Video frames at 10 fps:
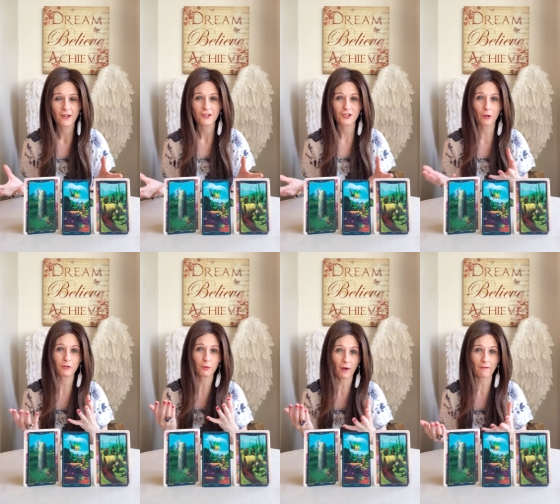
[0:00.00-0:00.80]
So
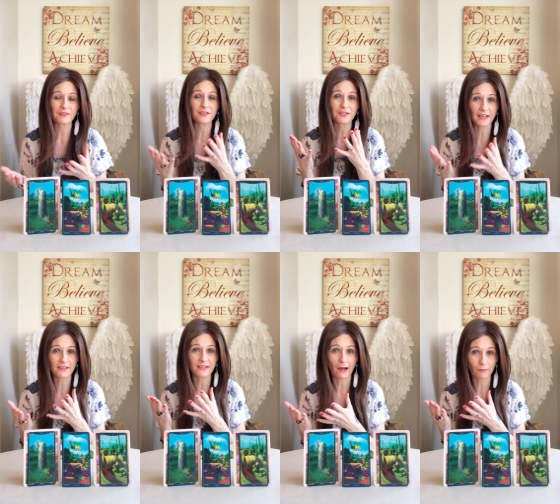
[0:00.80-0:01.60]
you have to
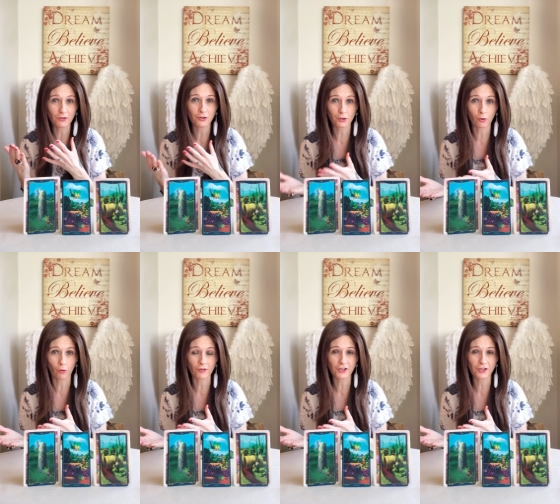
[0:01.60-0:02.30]
sit down and talk.